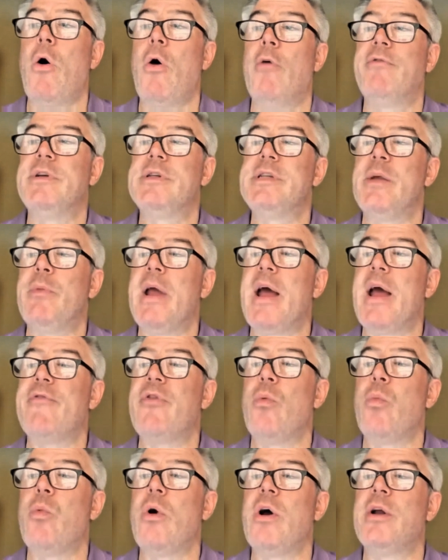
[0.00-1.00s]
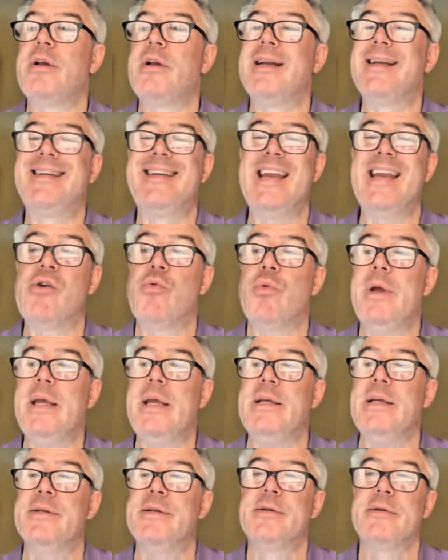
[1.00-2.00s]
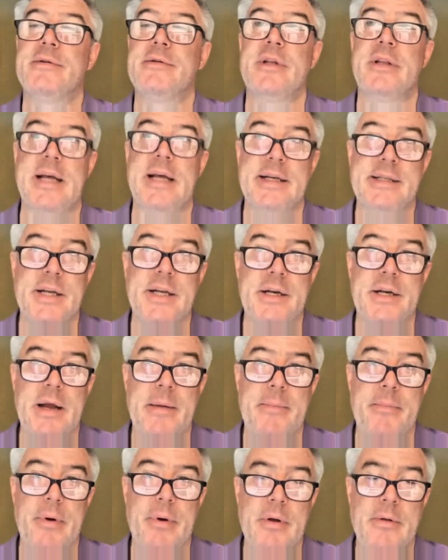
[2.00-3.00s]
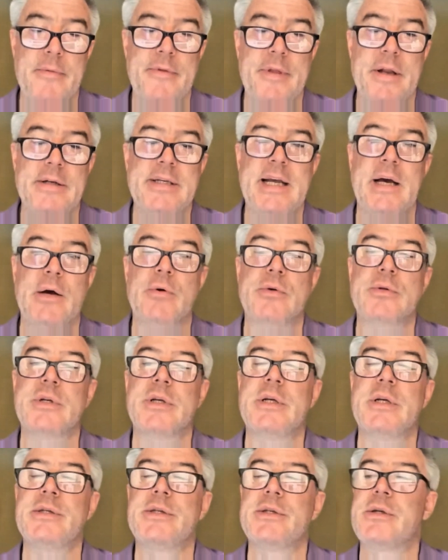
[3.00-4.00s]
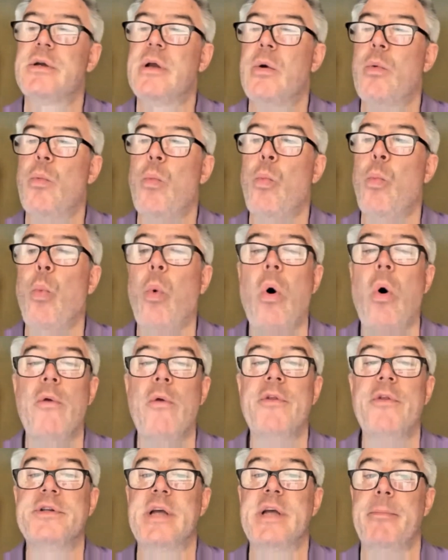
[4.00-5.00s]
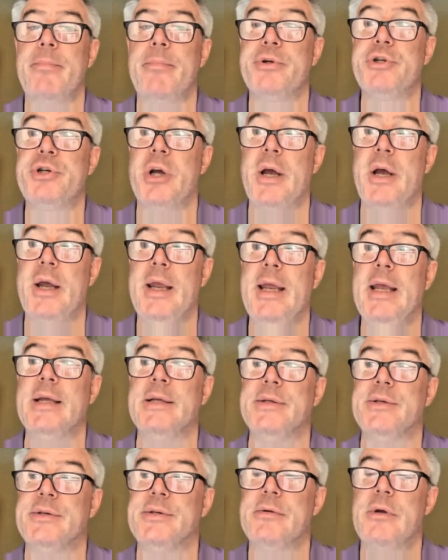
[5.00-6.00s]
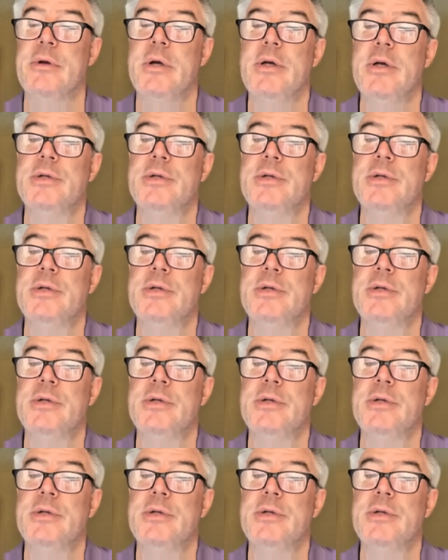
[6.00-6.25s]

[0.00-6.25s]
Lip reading: Obviously, we have the word degrees. So that's the number that tells us what the temperature is.